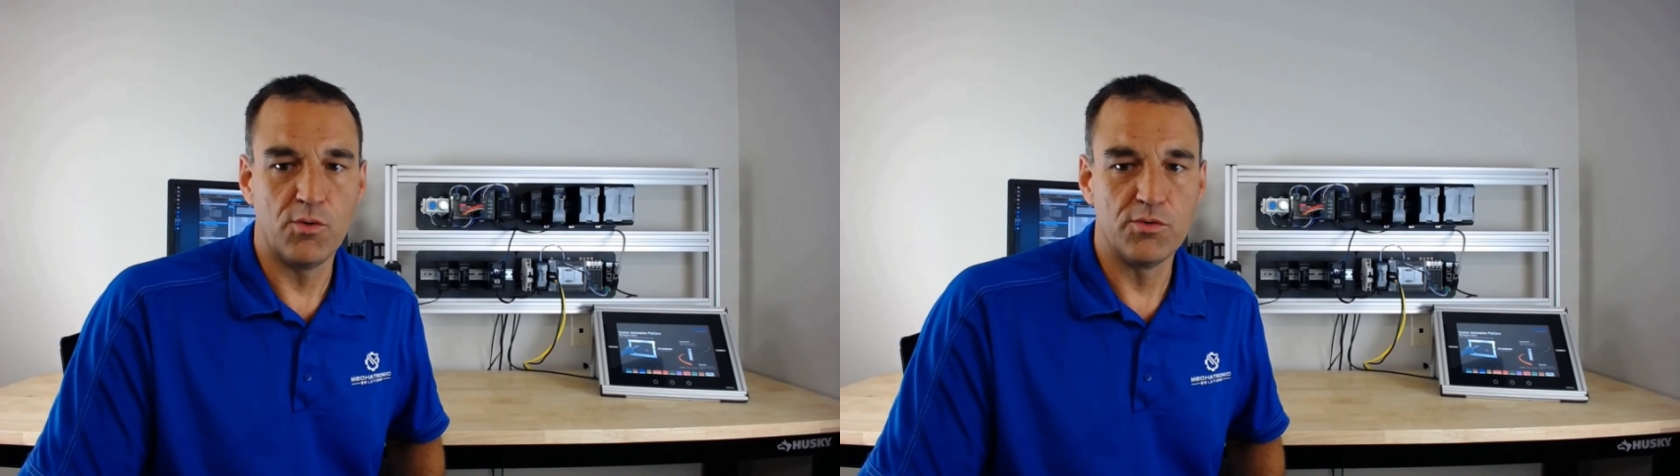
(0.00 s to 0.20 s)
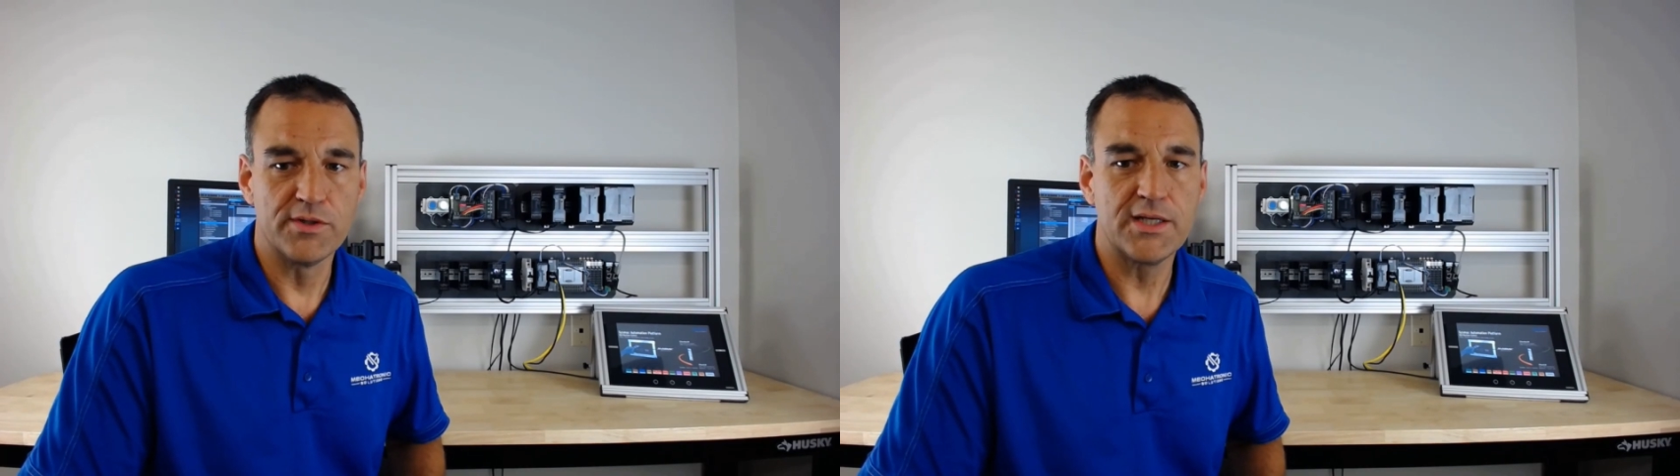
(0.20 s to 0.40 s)

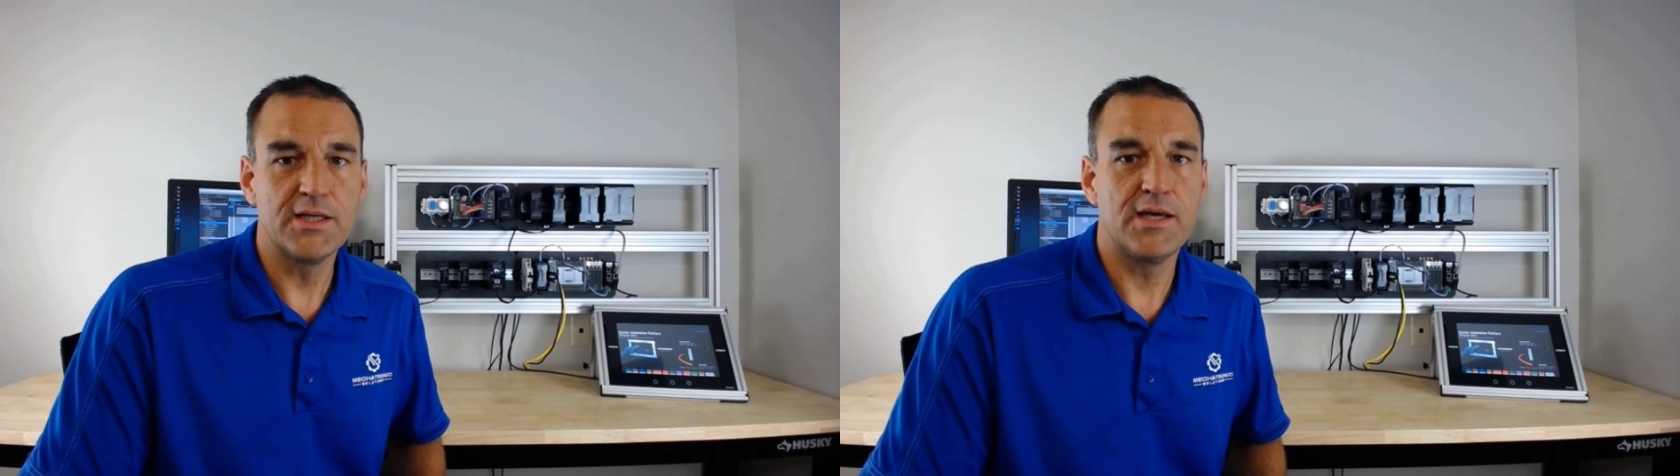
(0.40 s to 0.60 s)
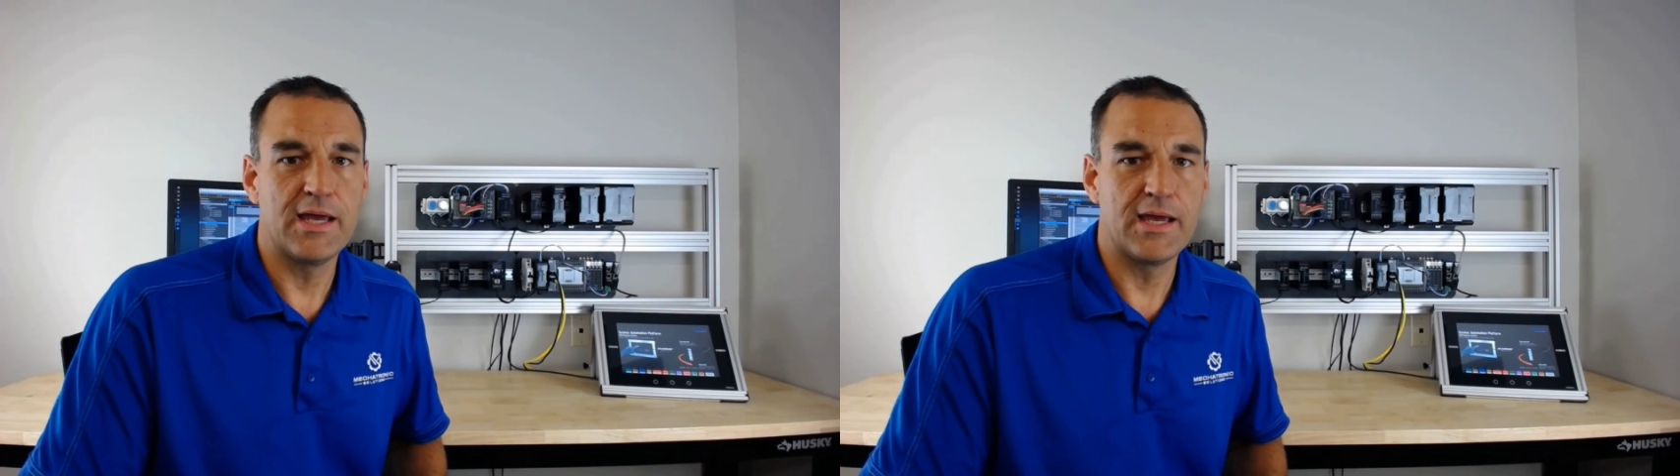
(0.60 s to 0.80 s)

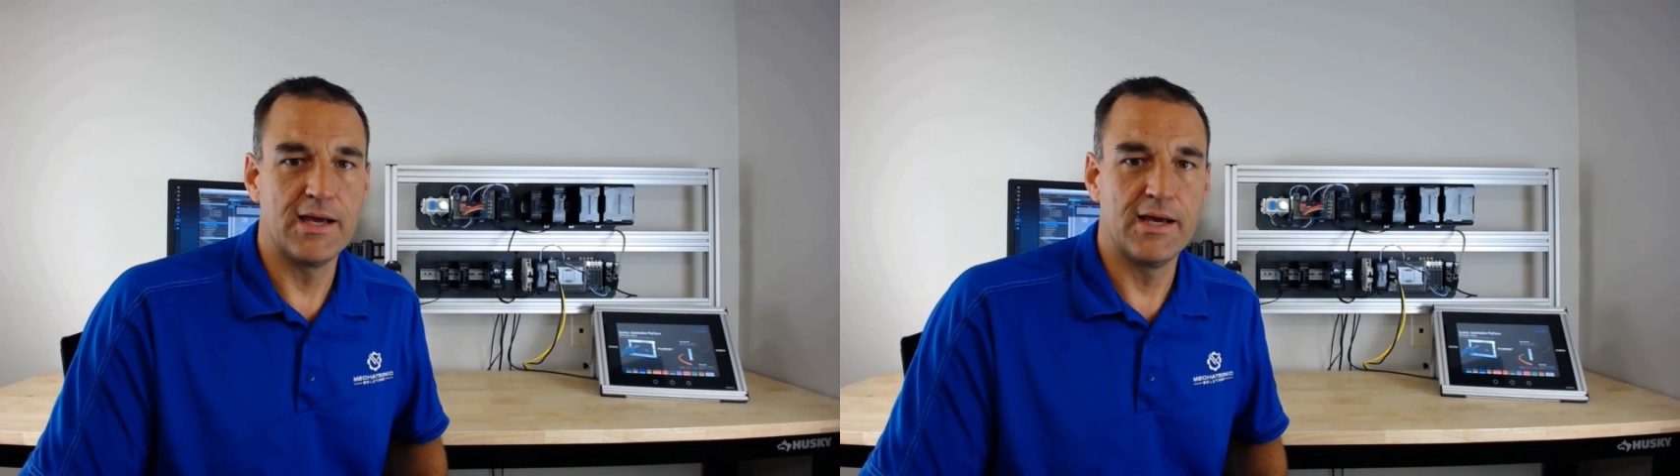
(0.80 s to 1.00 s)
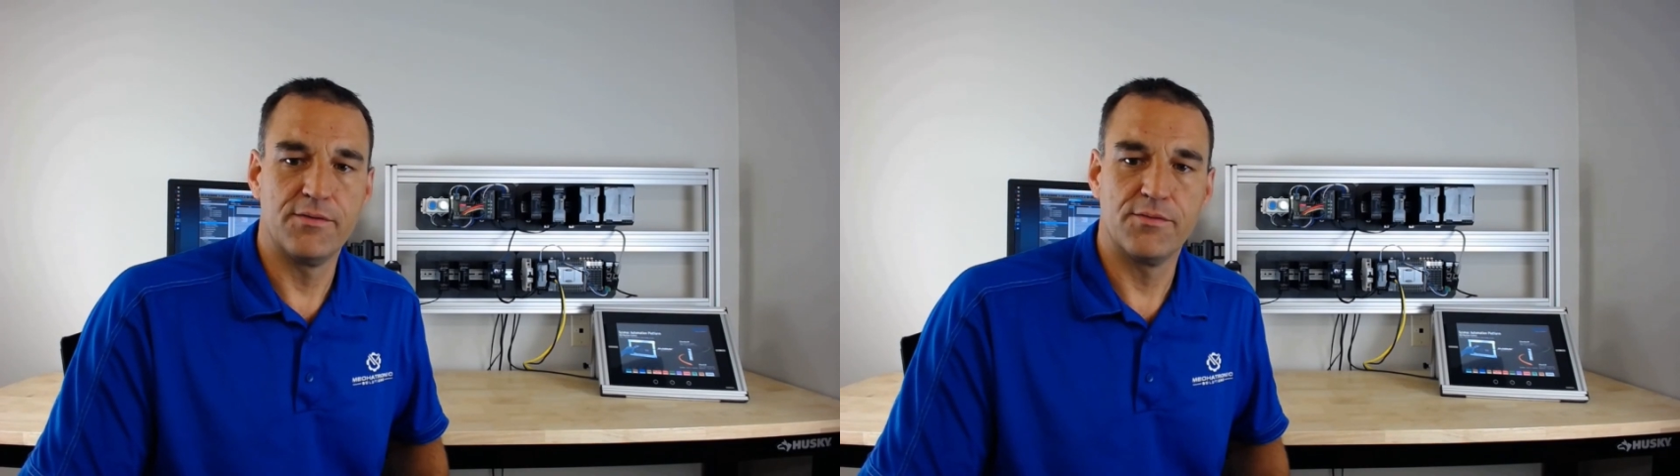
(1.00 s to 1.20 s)
only
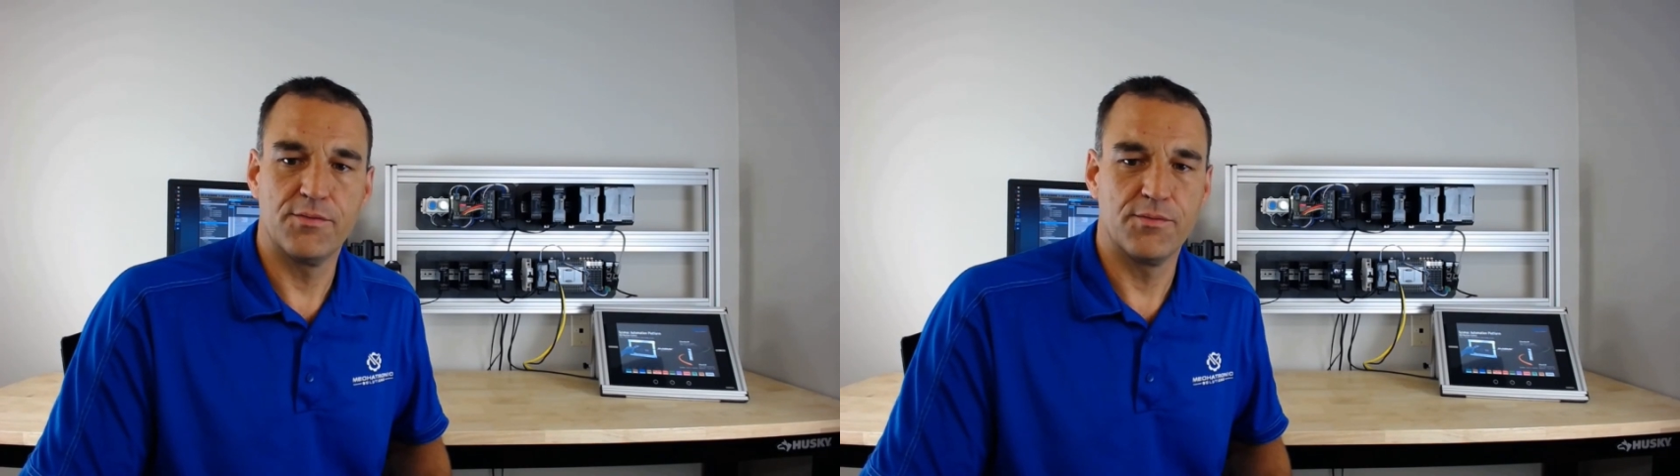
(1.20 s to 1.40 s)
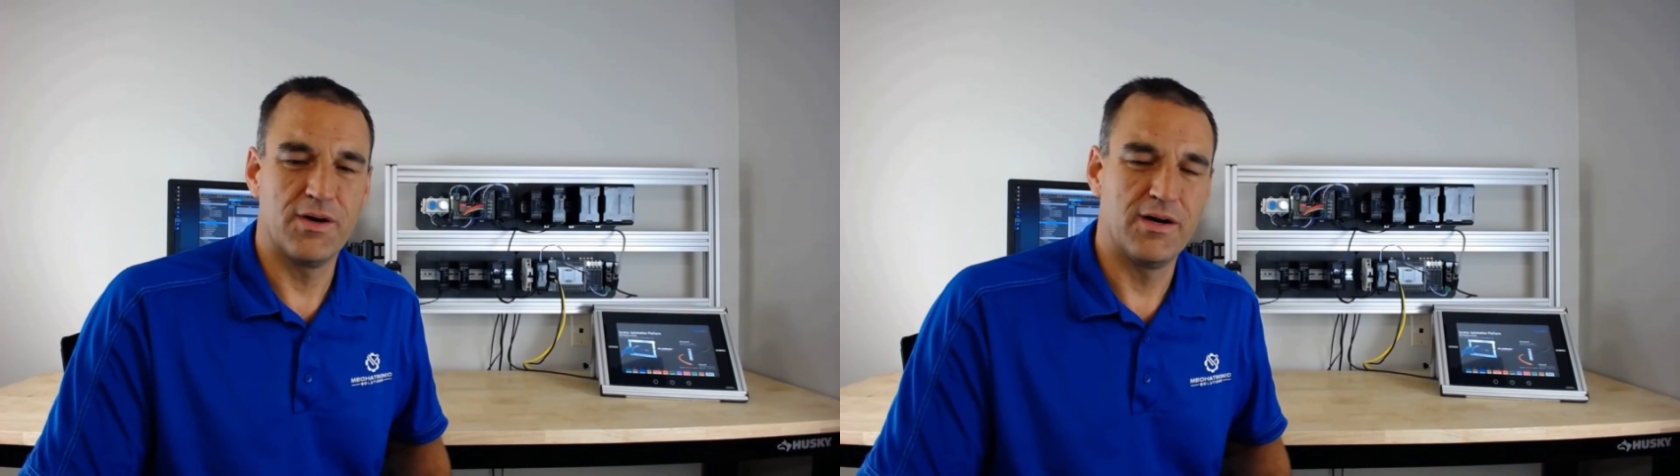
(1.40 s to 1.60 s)
and